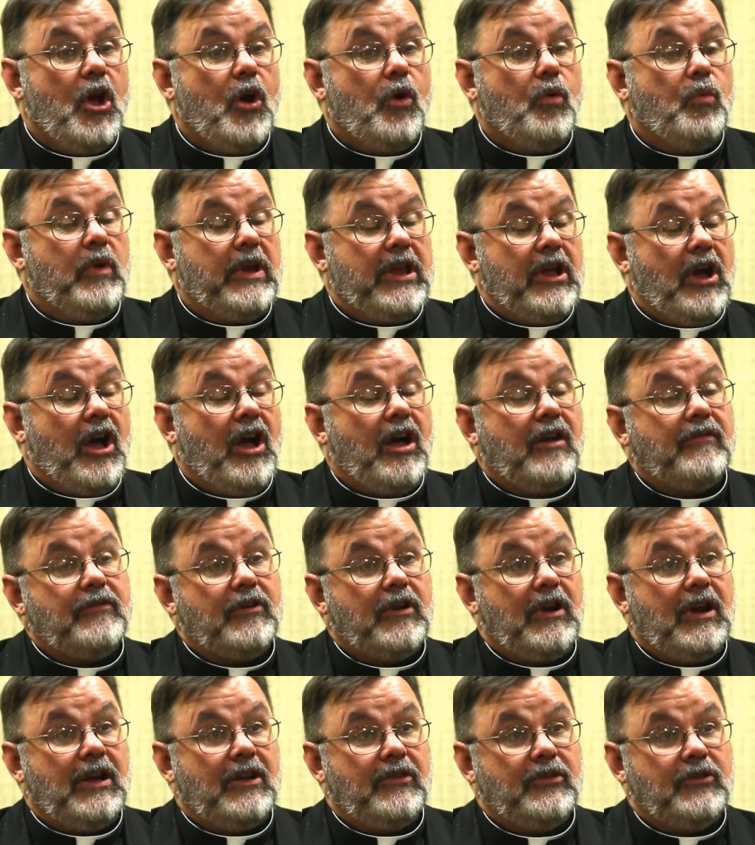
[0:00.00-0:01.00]
we
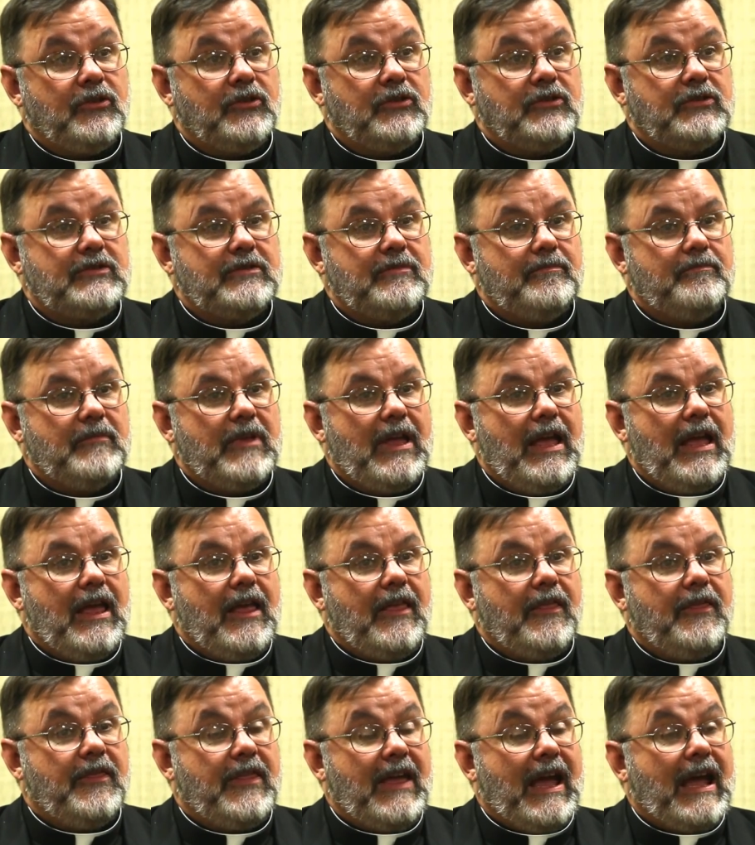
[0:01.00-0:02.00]
offer others
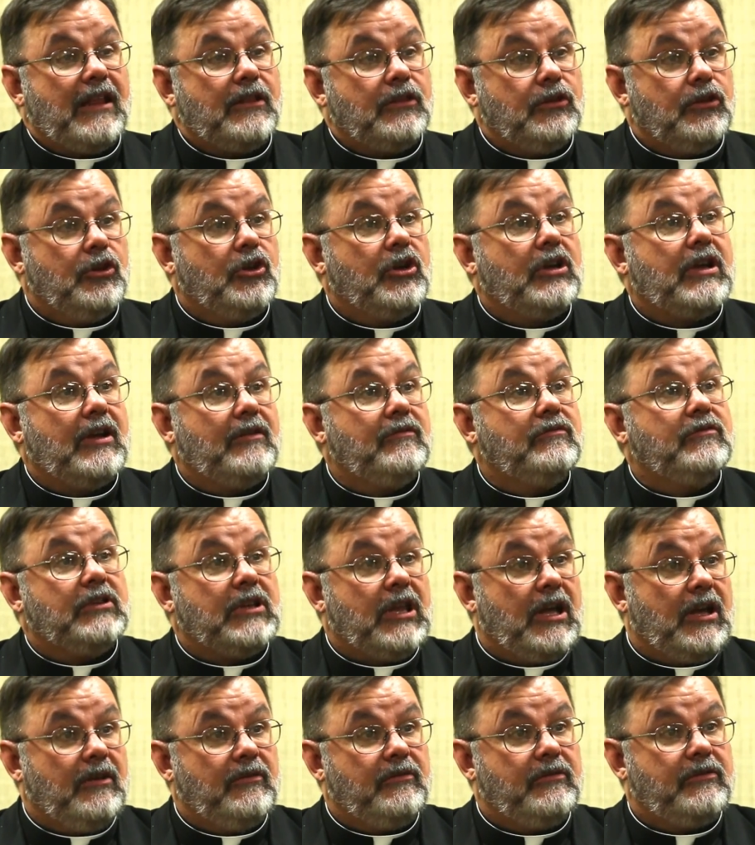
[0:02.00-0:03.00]
that look of
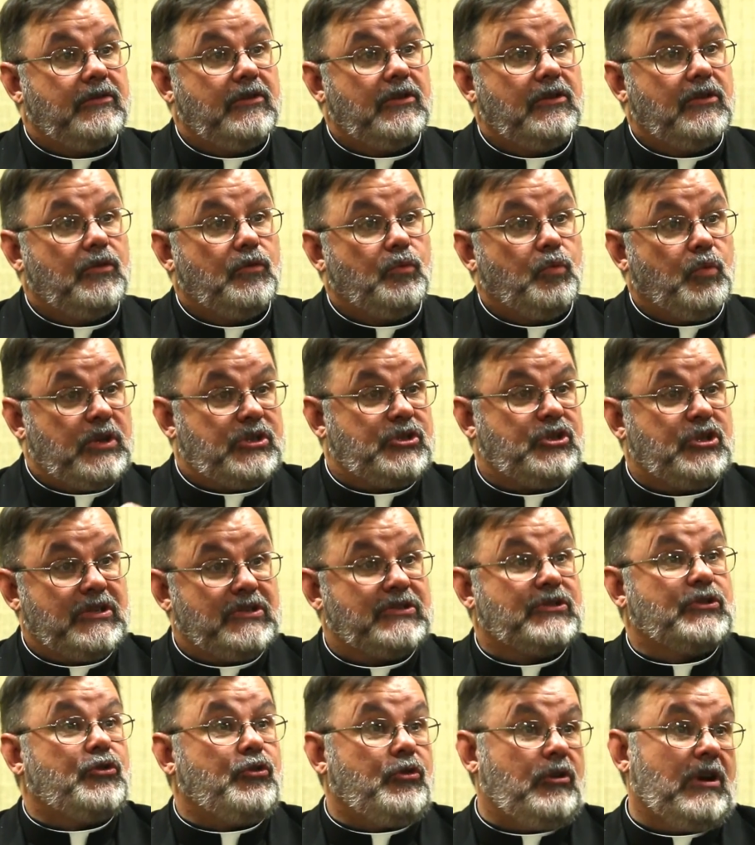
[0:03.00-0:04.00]
love, which
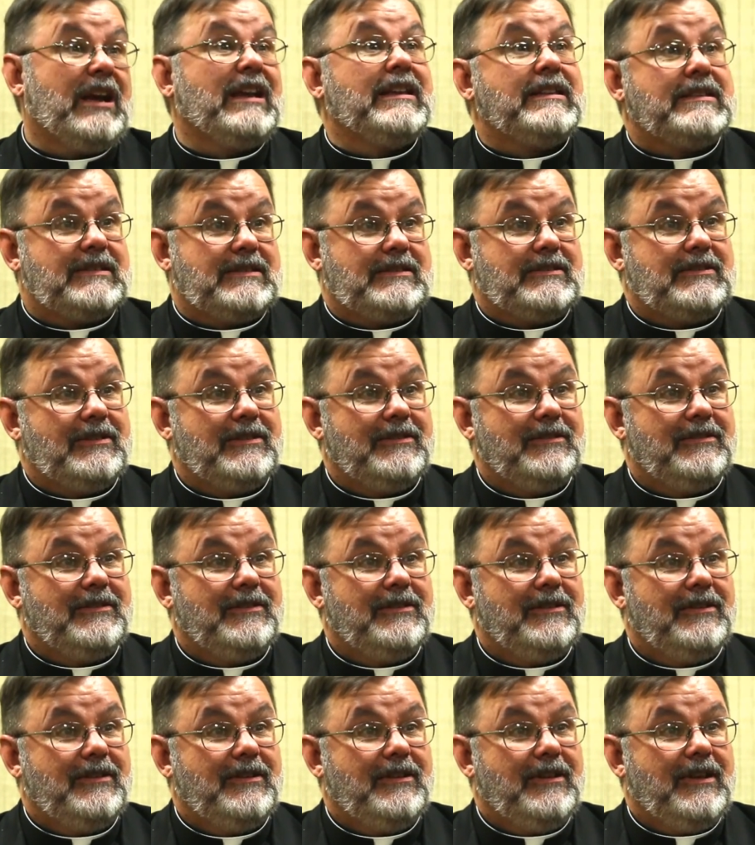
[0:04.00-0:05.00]
is Christ.
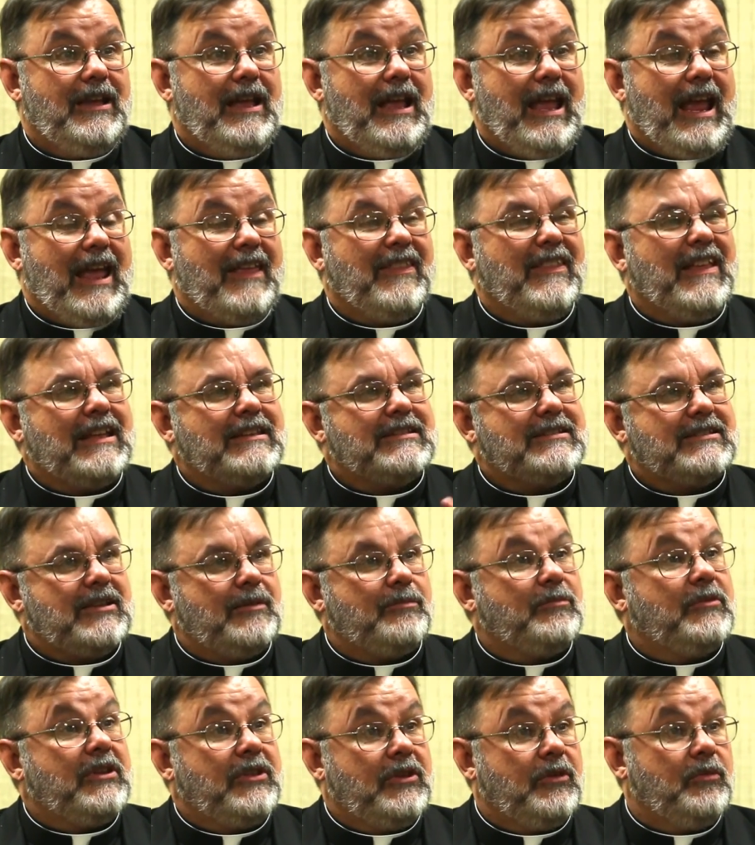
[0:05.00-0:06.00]
And that's
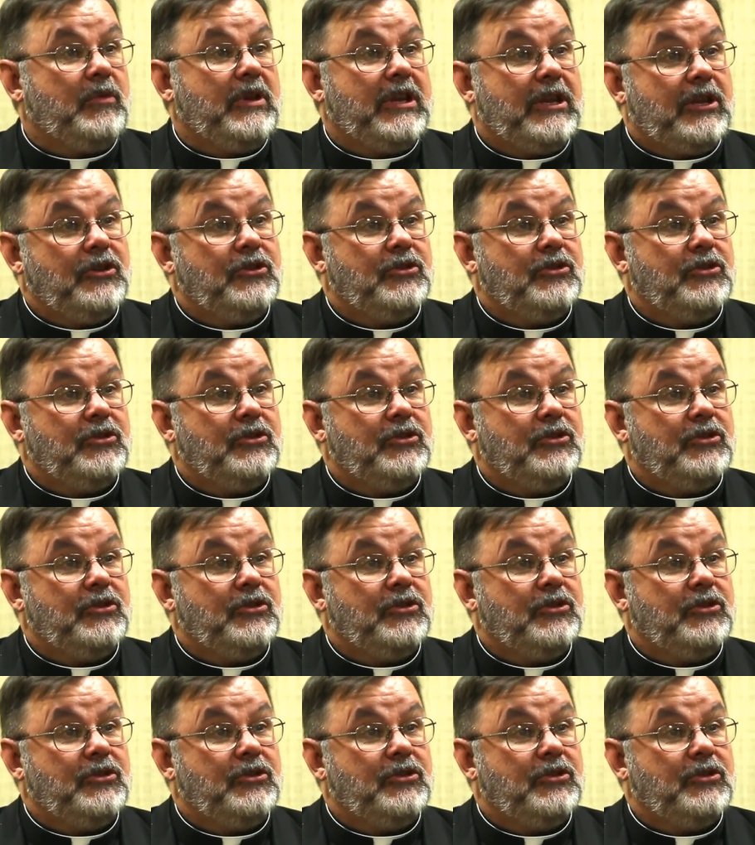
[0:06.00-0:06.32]
something that we can